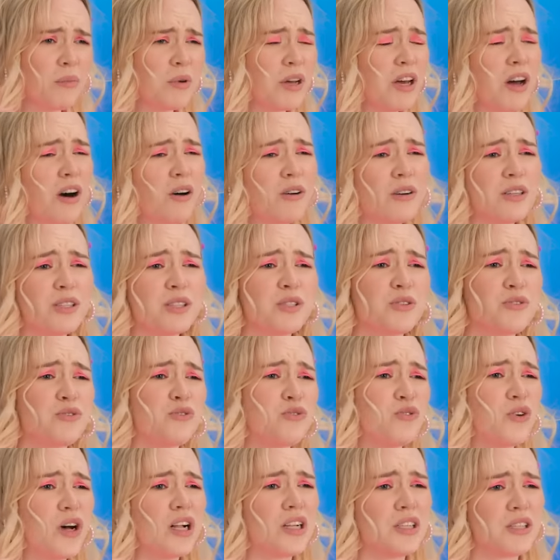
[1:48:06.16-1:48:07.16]
I'm gonna
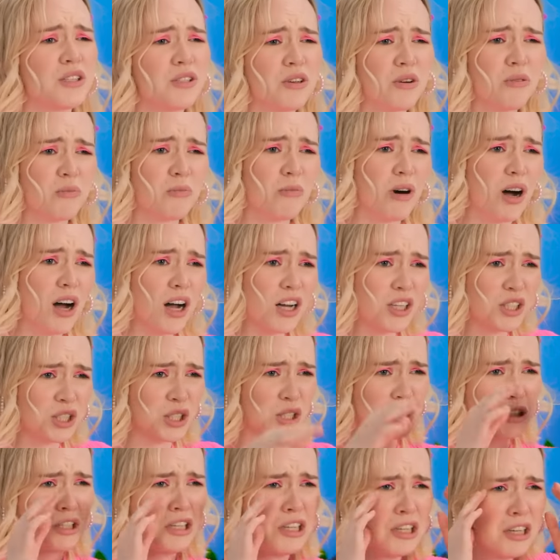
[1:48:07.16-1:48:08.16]
fail so
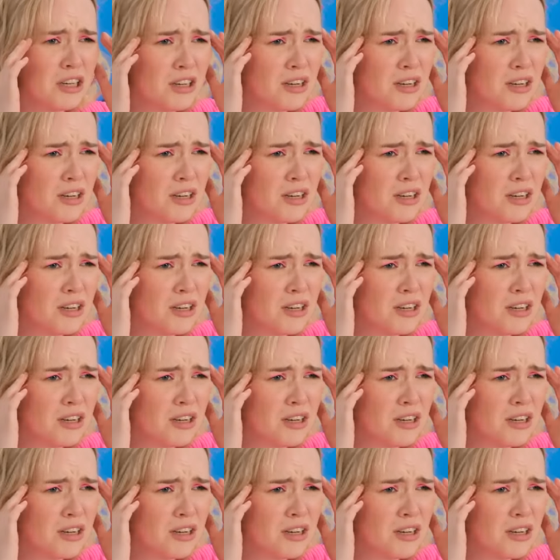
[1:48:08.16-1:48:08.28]
much.